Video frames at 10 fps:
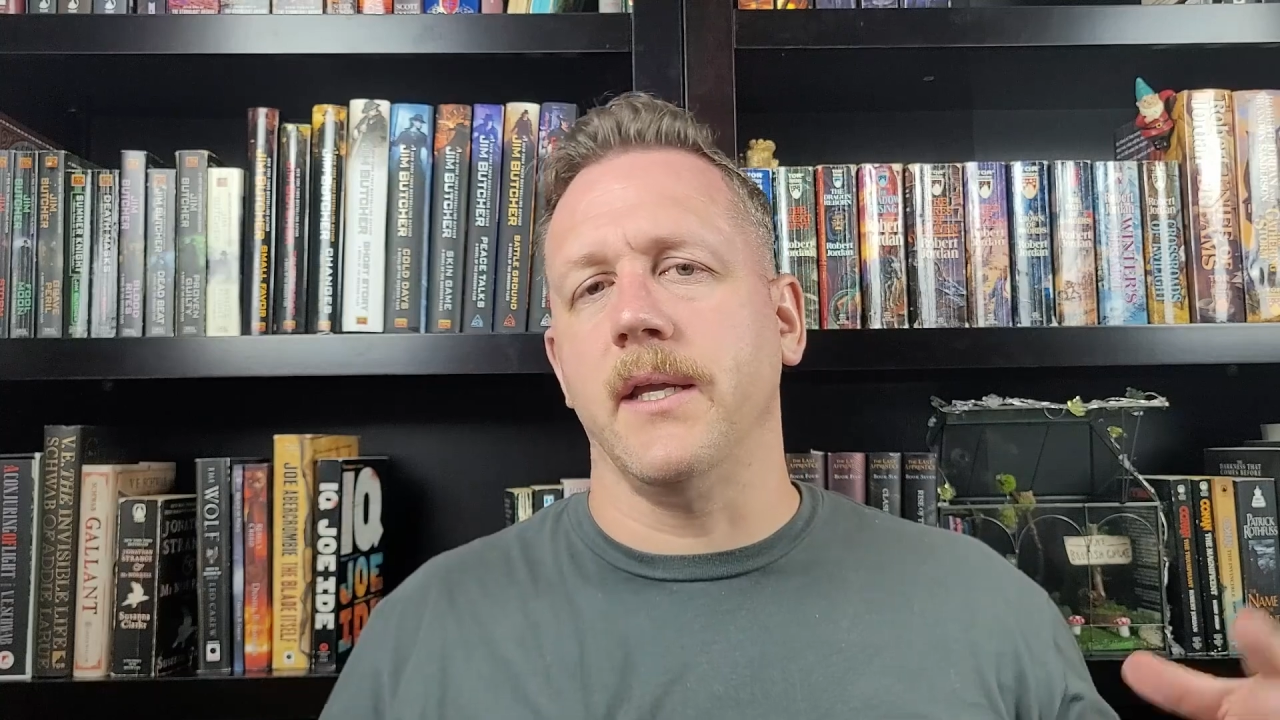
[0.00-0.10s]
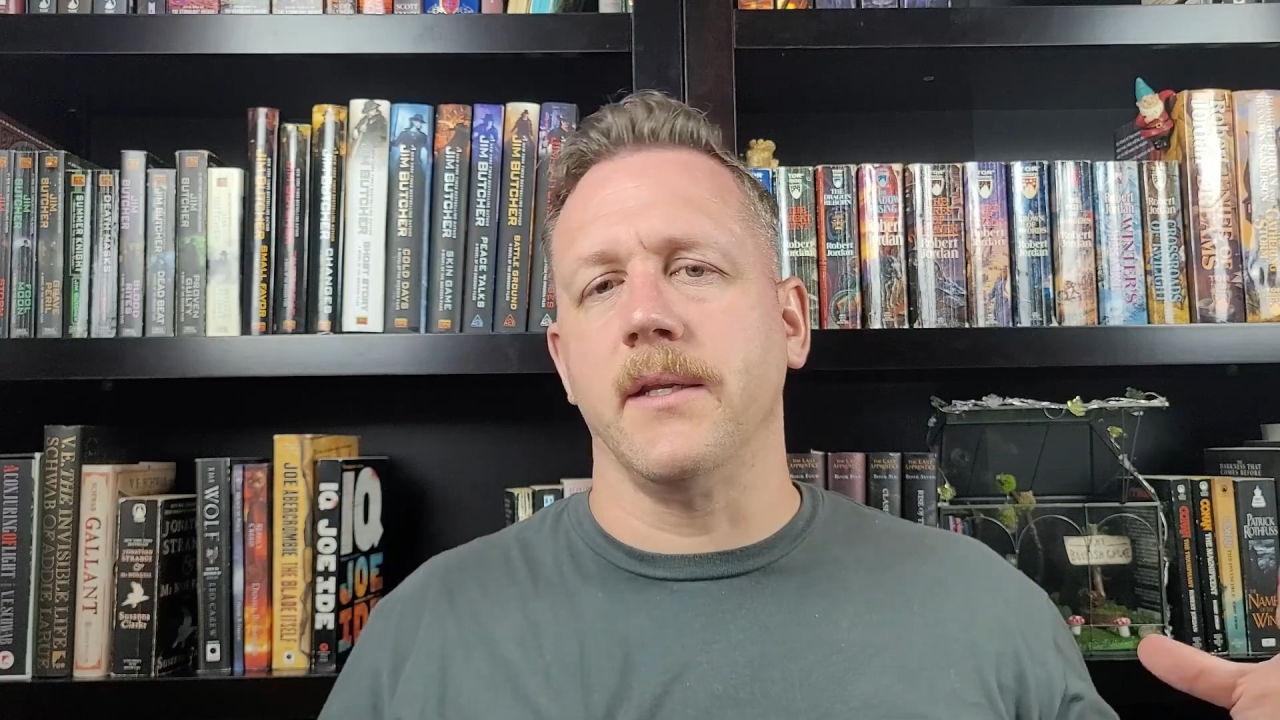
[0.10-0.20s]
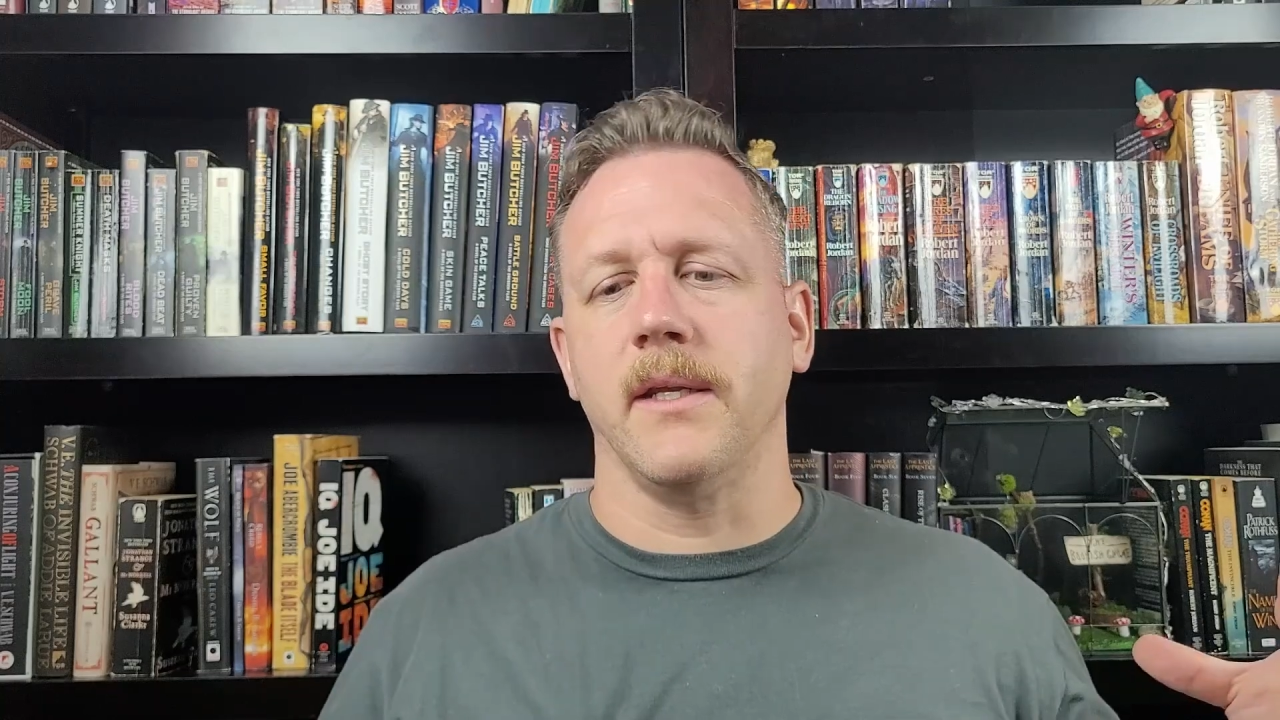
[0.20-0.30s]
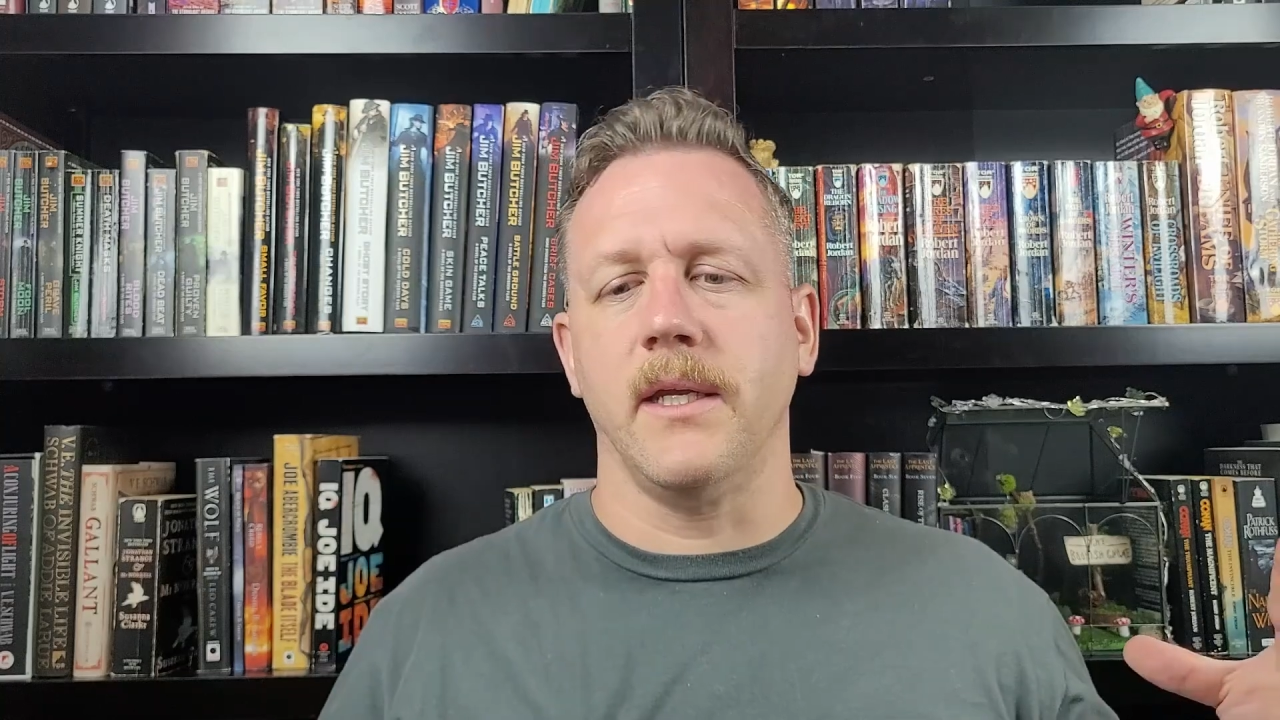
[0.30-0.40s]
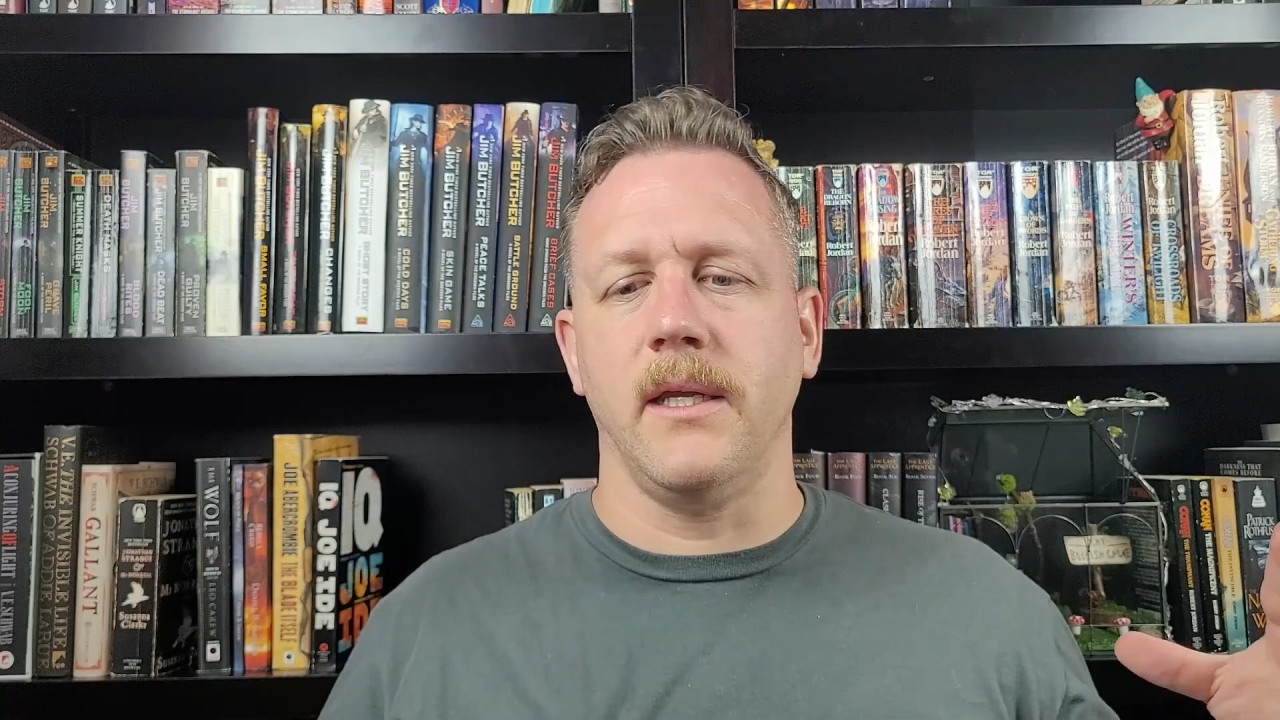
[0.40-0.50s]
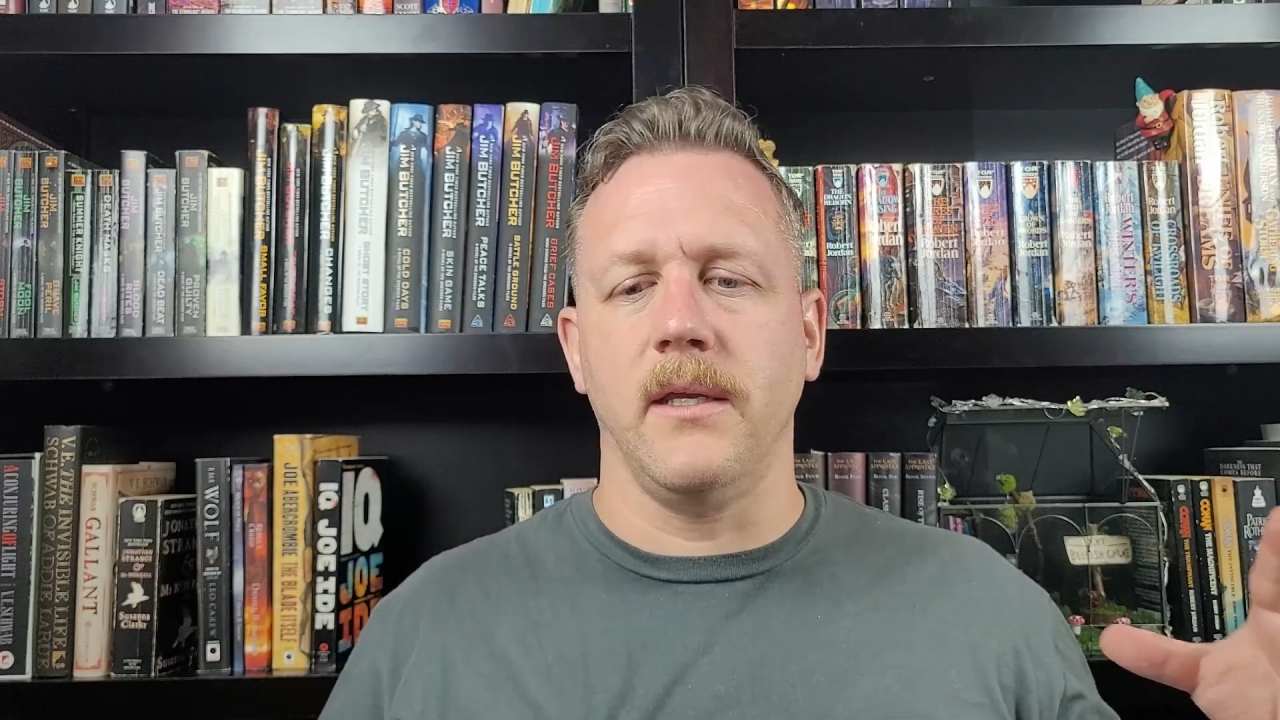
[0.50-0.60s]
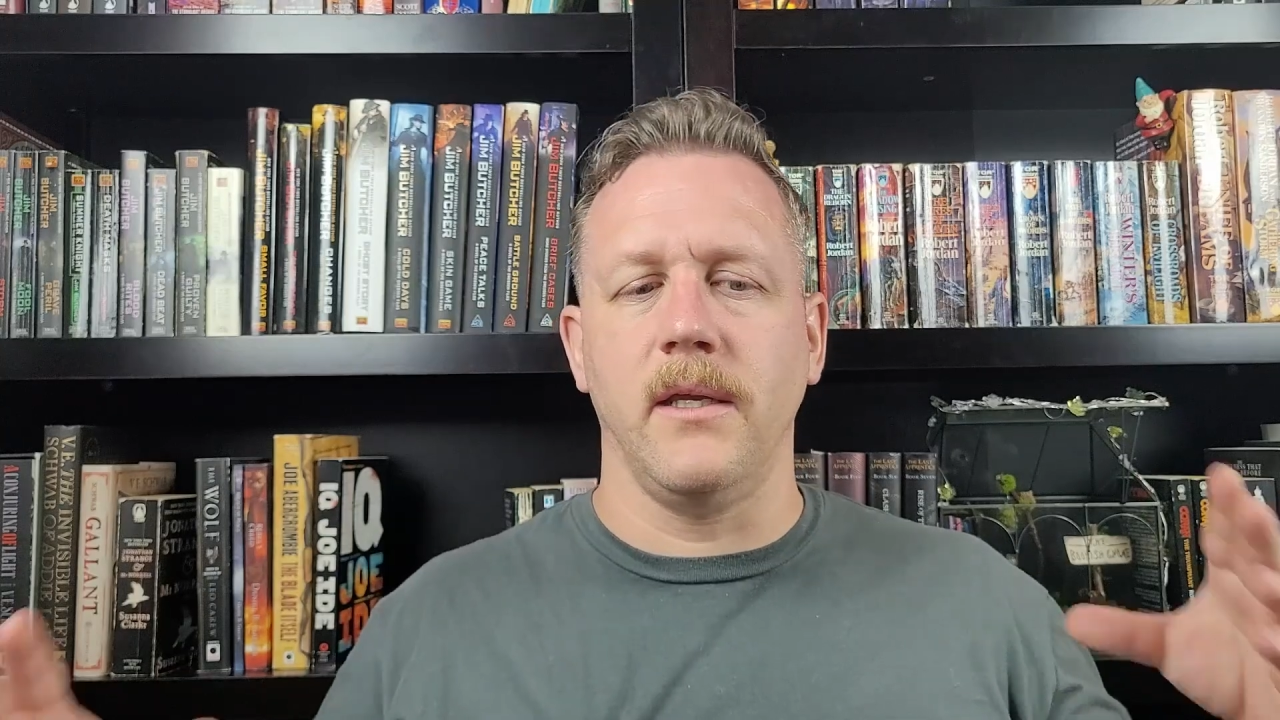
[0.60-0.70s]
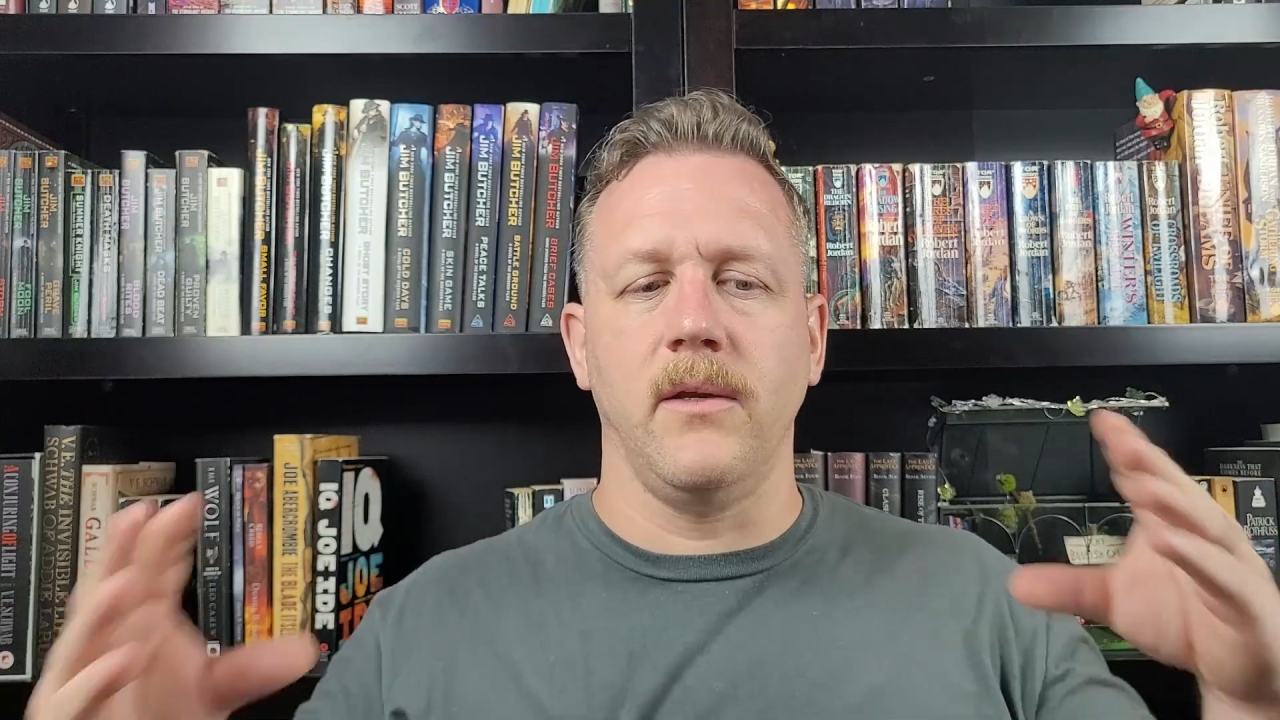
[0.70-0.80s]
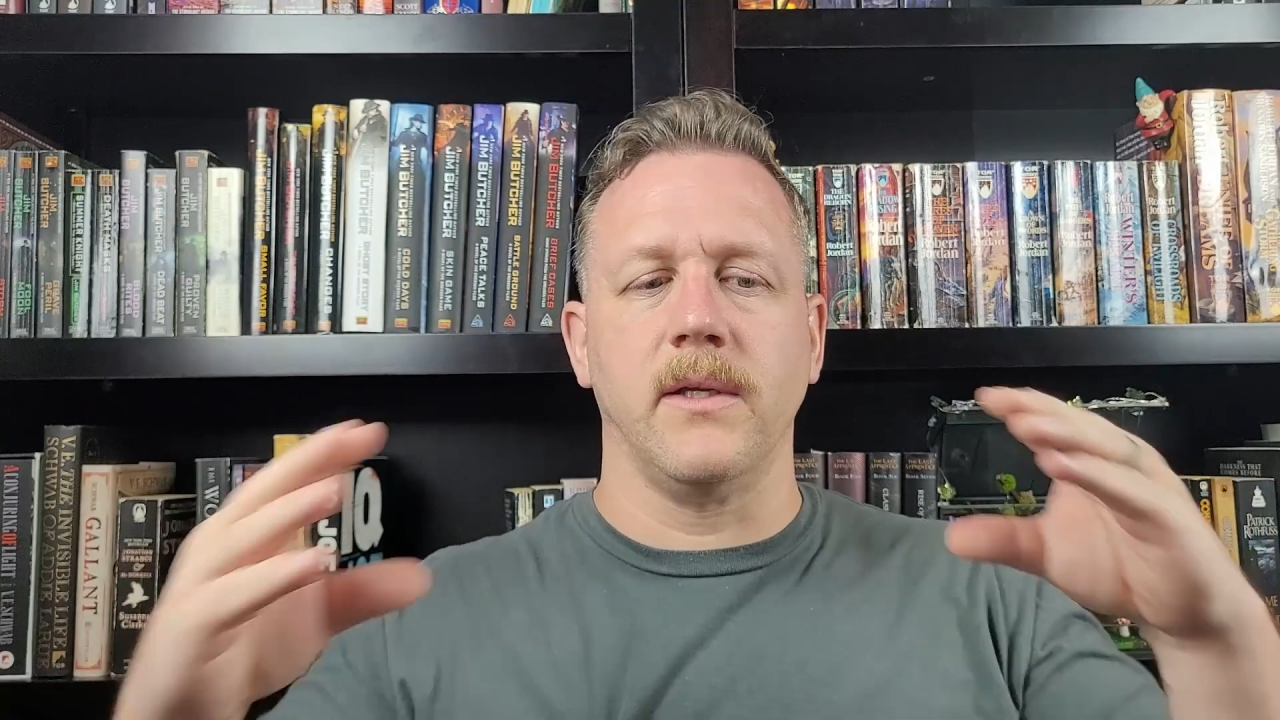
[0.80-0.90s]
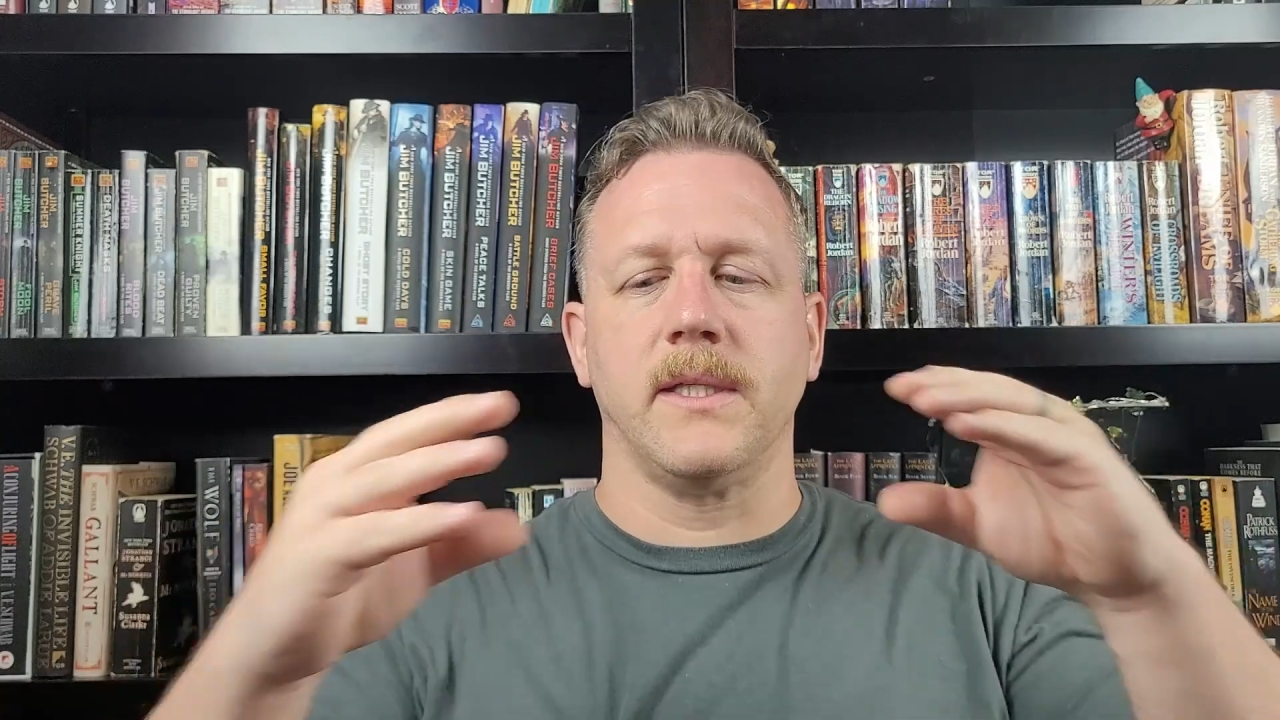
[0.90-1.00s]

And you